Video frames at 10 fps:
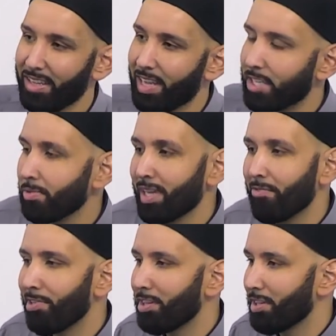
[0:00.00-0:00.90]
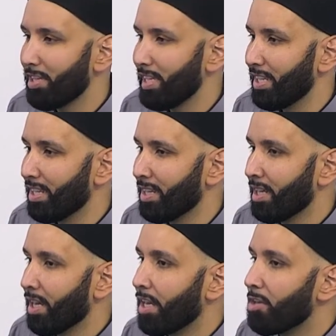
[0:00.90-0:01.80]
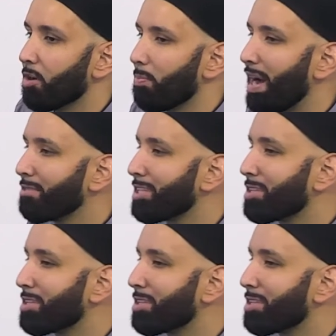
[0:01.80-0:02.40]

That's with every good deed. You're about to